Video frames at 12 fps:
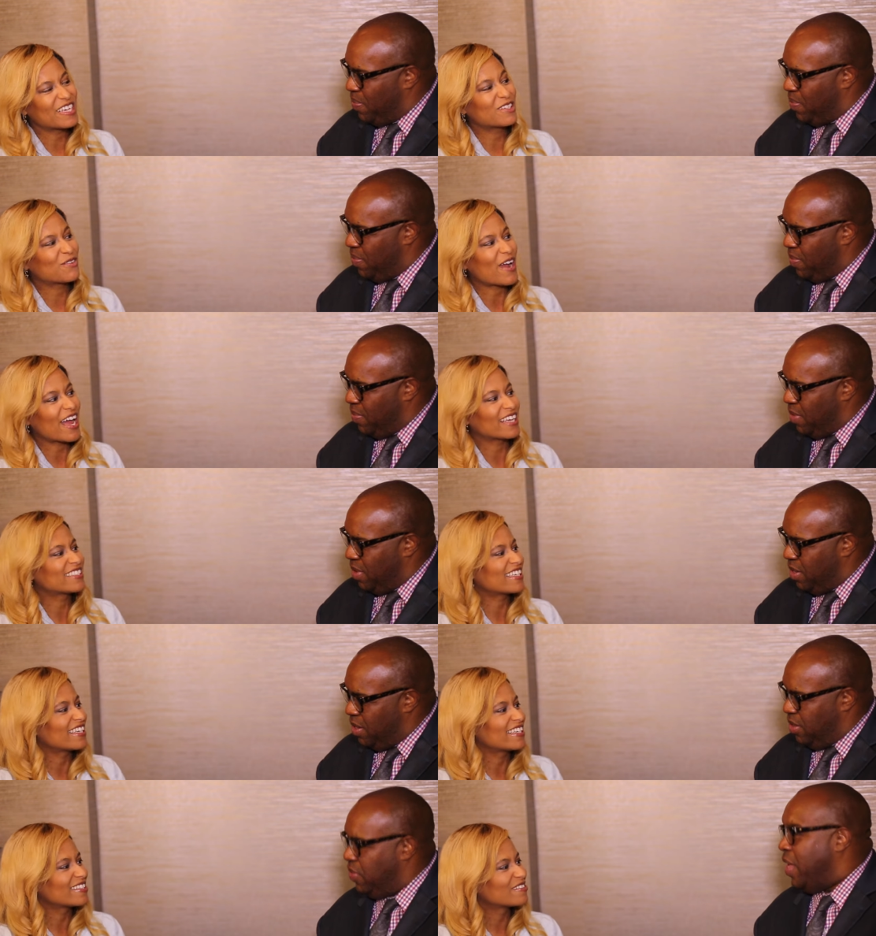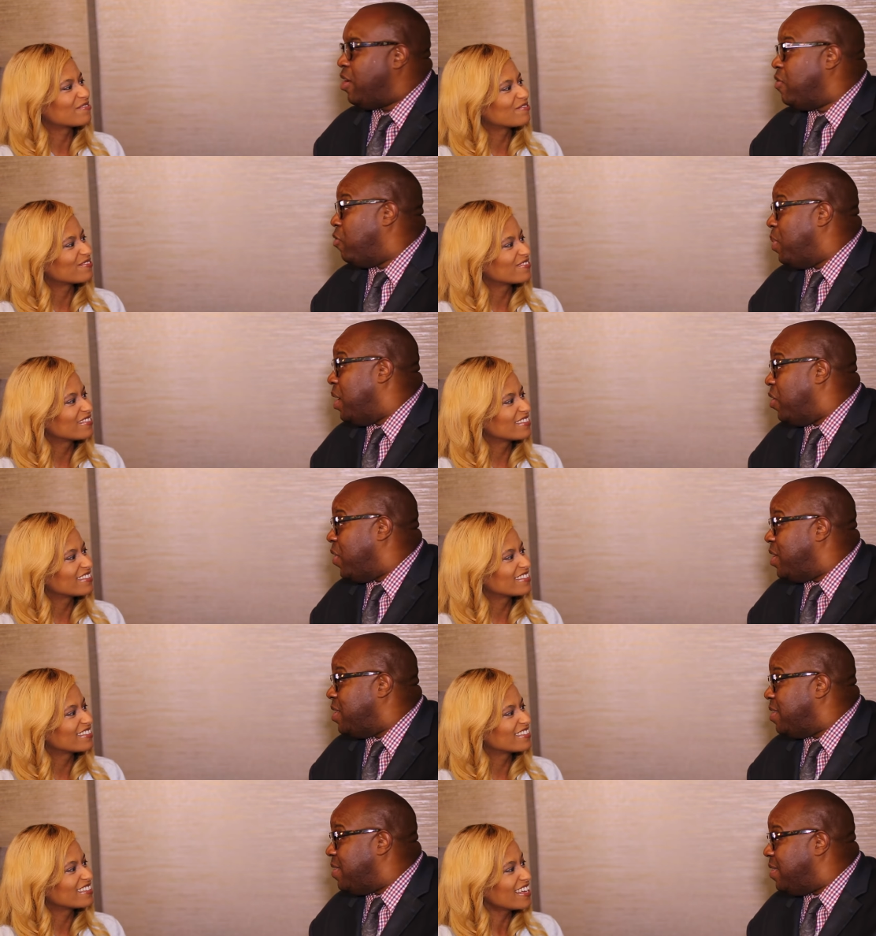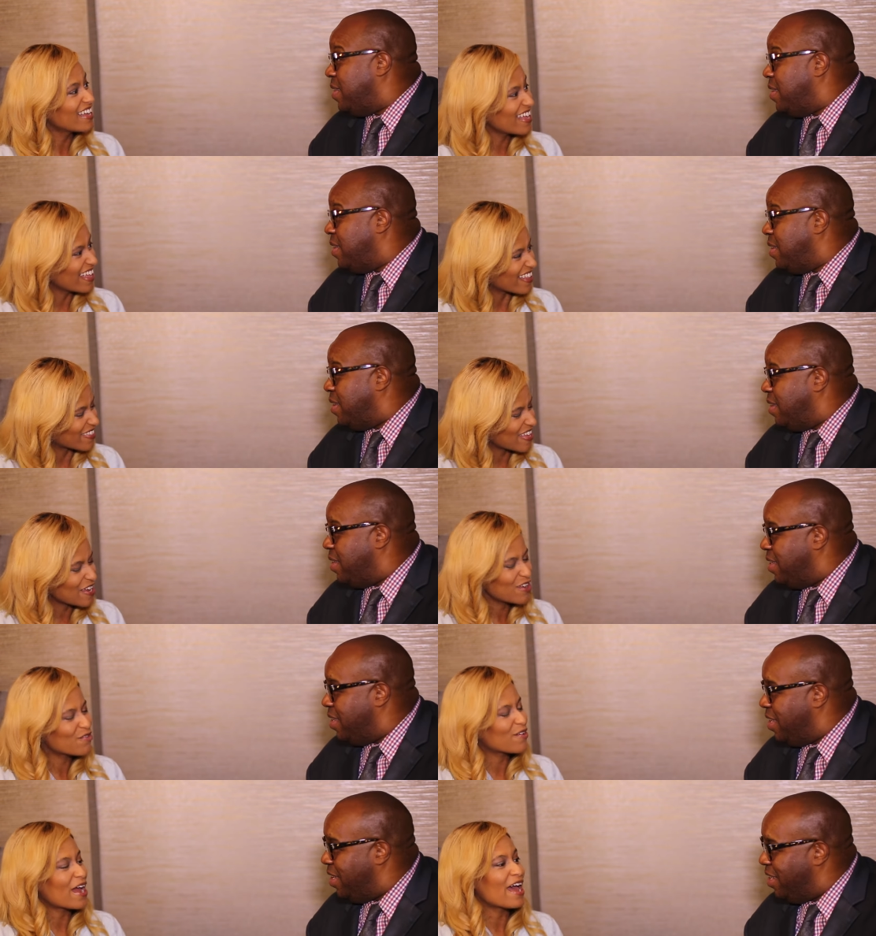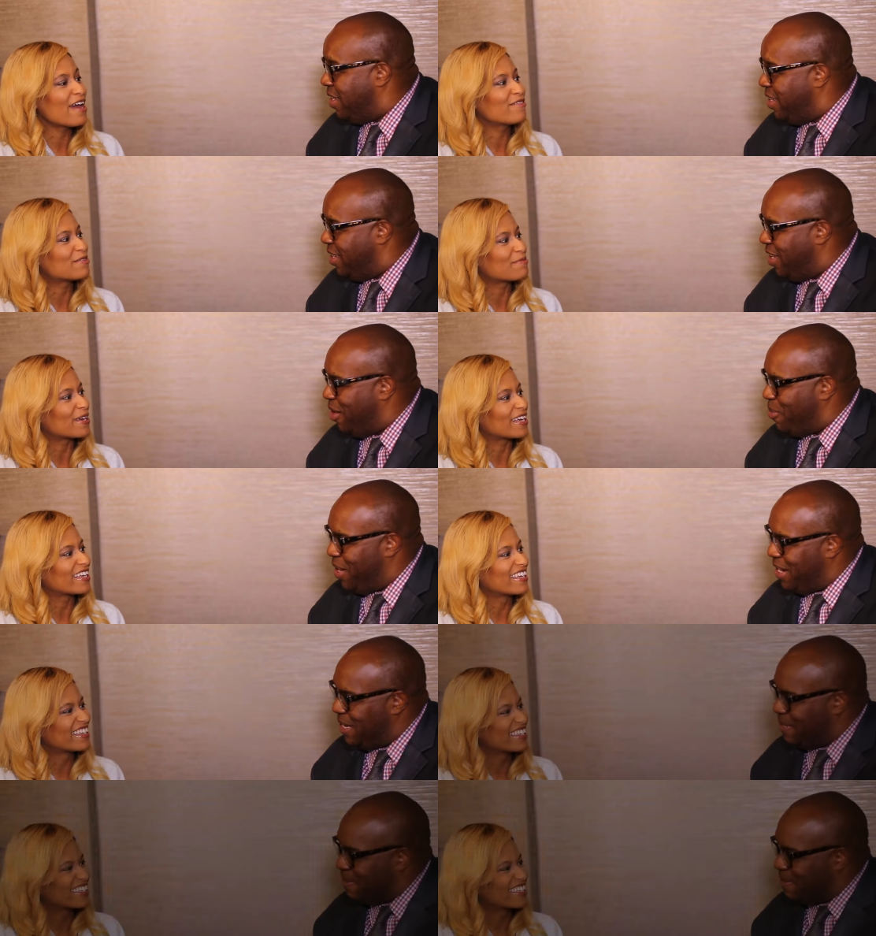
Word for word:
Speaker 1: thanks for asking.
Speaker 2: Thank you for being
Speaker 1: gracious. Oh, thank you for having me.